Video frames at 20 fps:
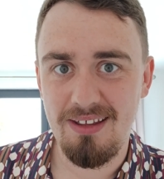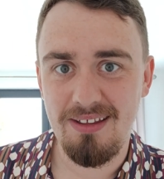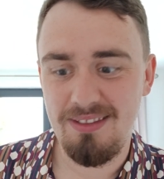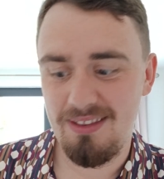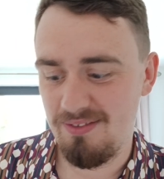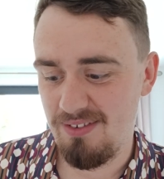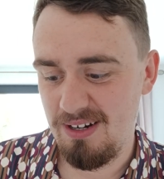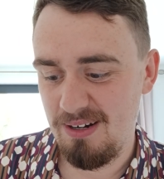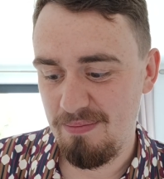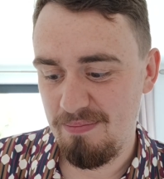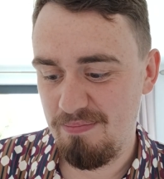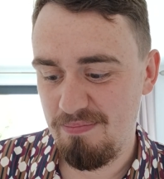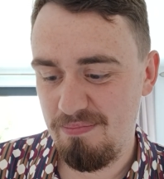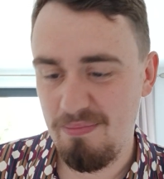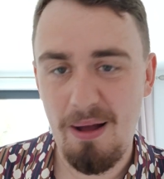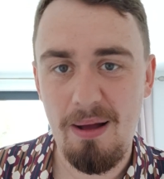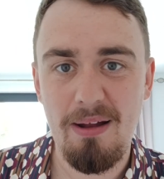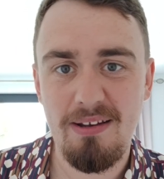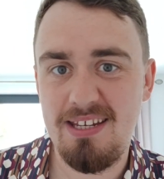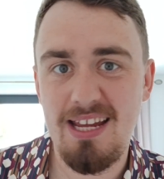They're in a
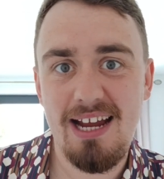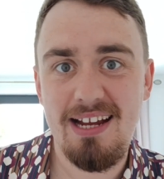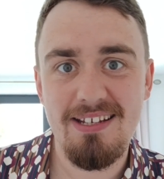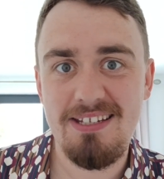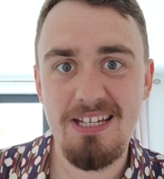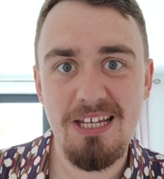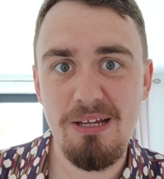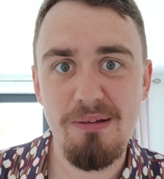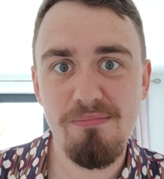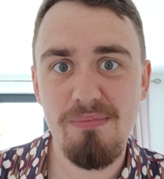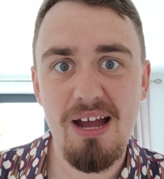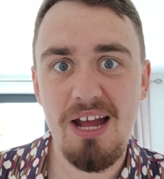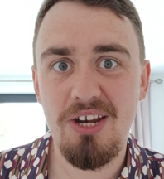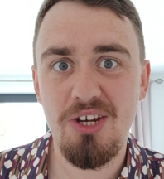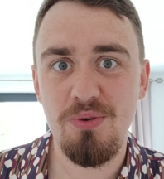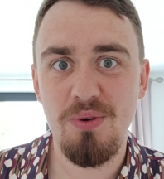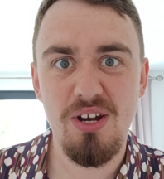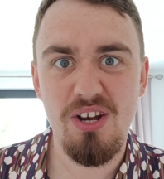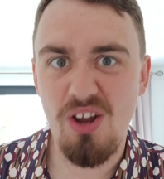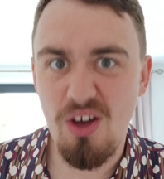tag team
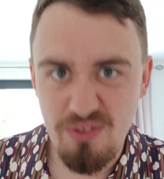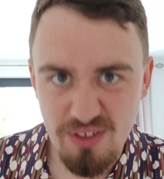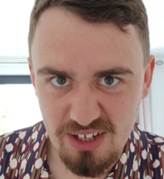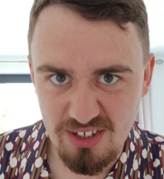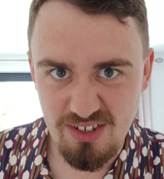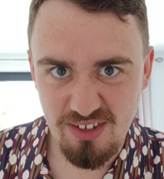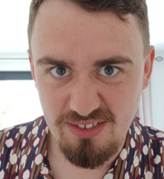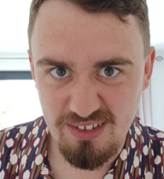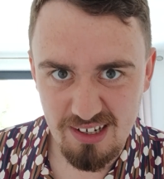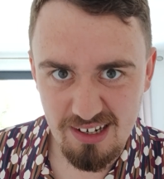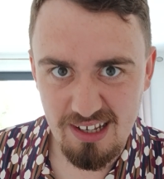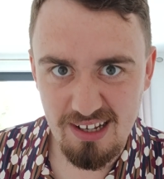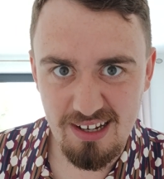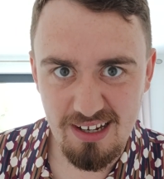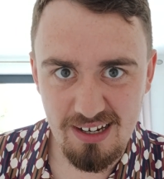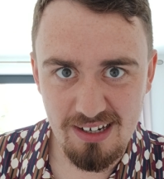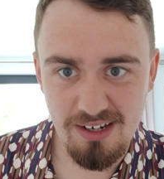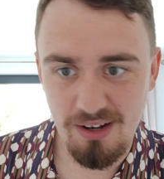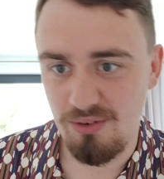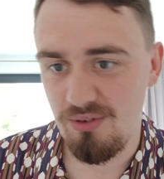match where nothing's on the
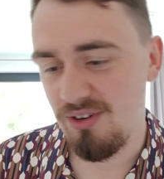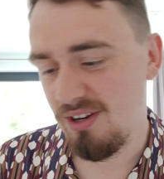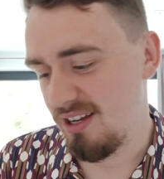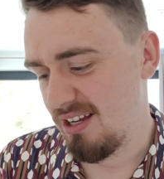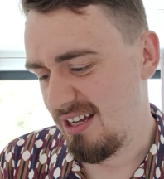line.